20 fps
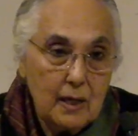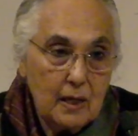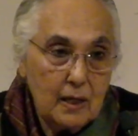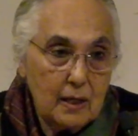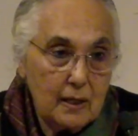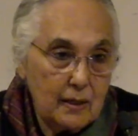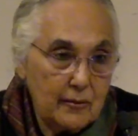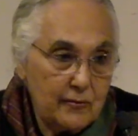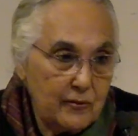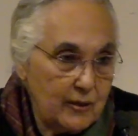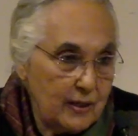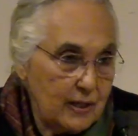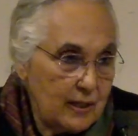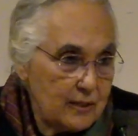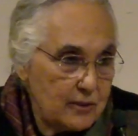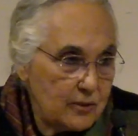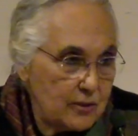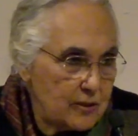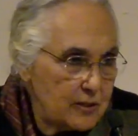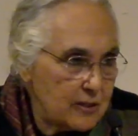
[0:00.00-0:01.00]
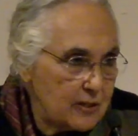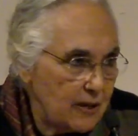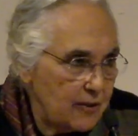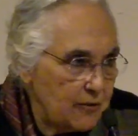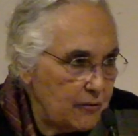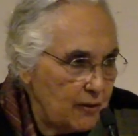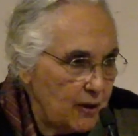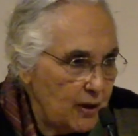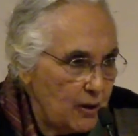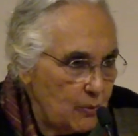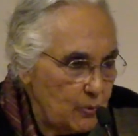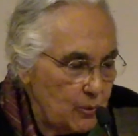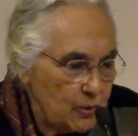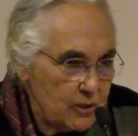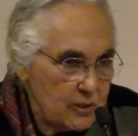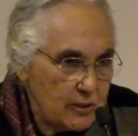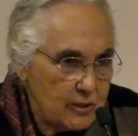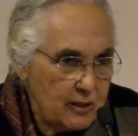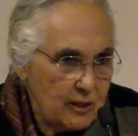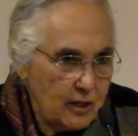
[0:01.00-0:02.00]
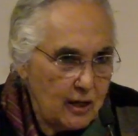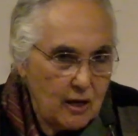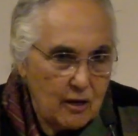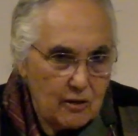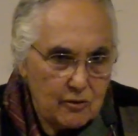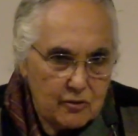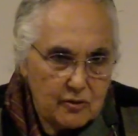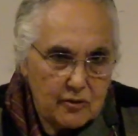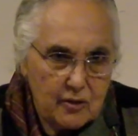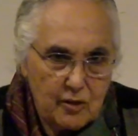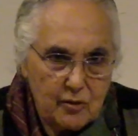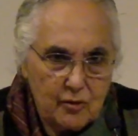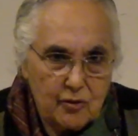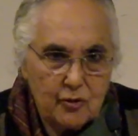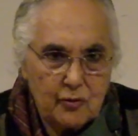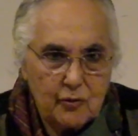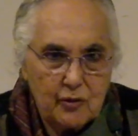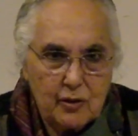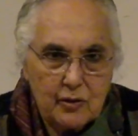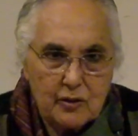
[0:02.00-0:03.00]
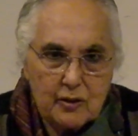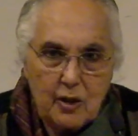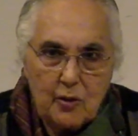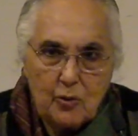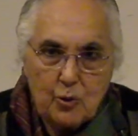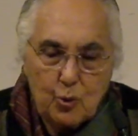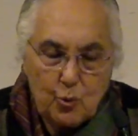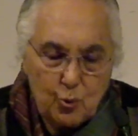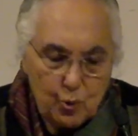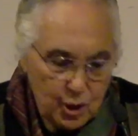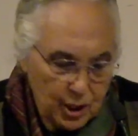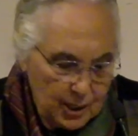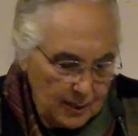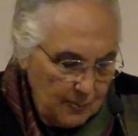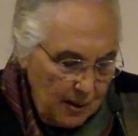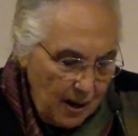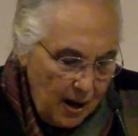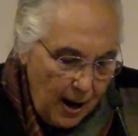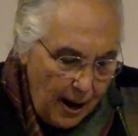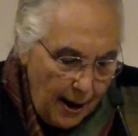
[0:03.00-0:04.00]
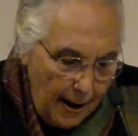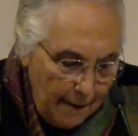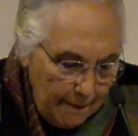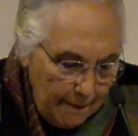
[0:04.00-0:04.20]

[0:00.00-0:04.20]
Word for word: Uh, the latest, I think, was in the last century, Santoshi Ma.